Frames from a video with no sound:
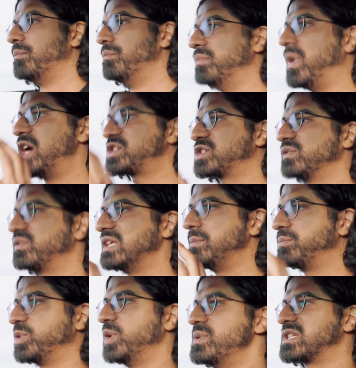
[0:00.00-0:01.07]
Much of the
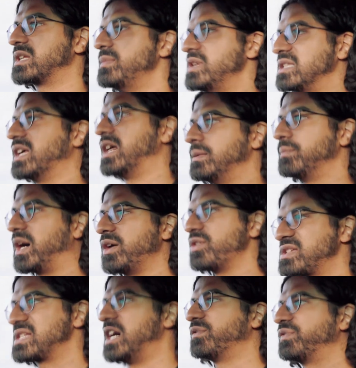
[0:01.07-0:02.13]
improvements can be done by
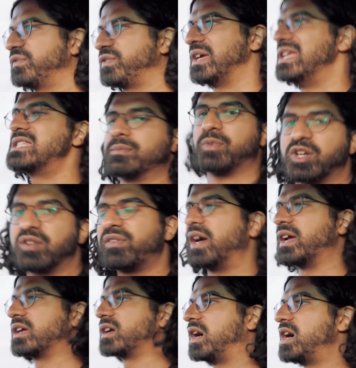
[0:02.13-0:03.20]
yourself if you're into
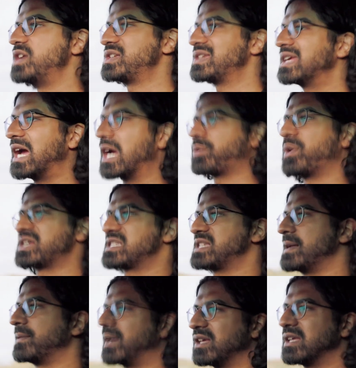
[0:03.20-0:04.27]
modifying cars. You can get a quicker
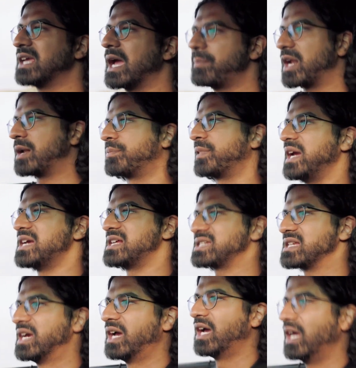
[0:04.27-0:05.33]
steering wheel, you can get better brakes,
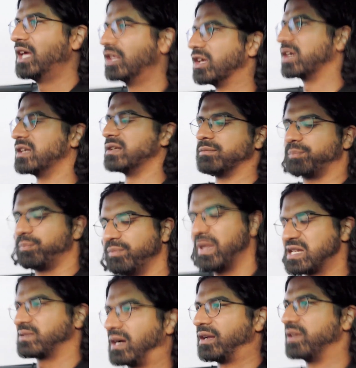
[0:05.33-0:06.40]
you can
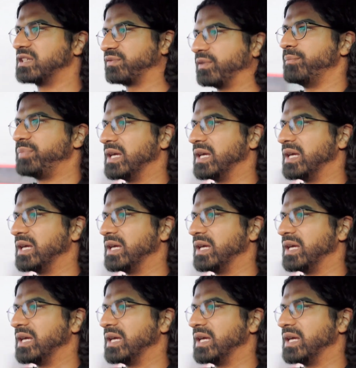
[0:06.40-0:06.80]
mess around in different